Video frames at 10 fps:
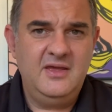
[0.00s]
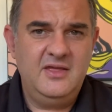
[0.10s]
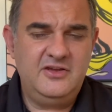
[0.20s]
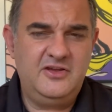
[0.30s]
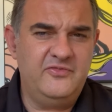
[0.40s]

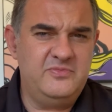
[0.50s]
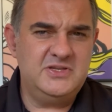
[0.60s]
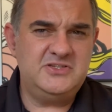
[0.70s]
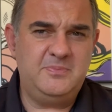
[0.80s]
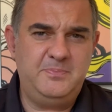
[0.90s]
The
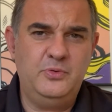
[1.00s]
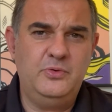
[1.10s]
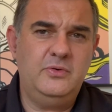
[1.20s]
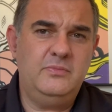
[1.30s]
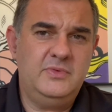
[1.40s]
government
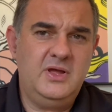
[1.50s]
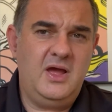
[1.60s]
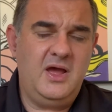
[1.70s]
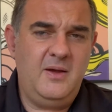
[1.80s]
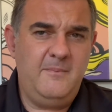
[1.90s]
support
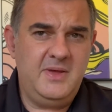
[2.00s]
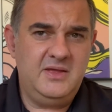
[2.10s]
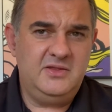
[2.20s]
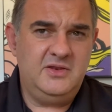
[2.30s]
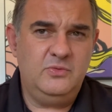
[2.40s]

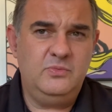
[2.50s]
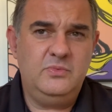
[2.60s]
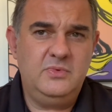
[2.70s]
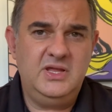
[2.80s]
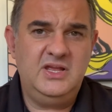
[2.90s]

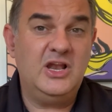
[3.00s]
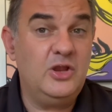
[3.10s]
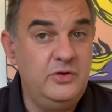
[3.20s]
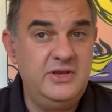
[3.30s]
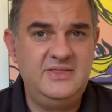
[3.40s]

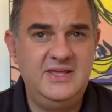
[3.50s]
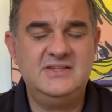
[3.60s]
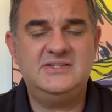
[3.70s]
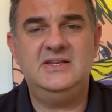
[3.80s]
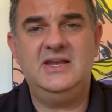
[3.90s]
included the
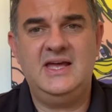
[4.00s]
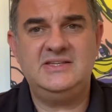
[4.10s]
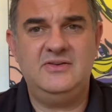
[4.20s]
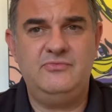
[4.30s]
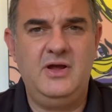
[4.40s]
instant
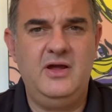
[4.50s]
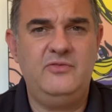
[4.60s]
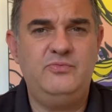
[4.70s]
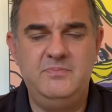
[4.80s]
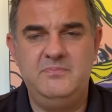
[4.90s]
asset
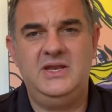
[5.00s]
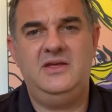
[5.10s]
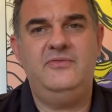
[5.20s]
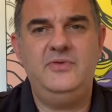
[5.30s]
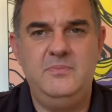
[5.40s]
write-off, which many
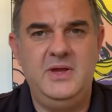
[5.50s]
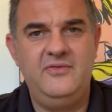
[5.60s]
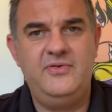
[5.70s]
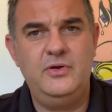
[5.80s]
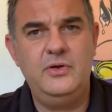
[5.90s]
of you may
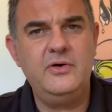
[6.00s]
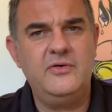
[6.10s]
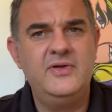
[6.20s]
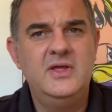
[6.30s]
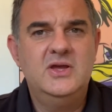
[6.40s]
have heard of,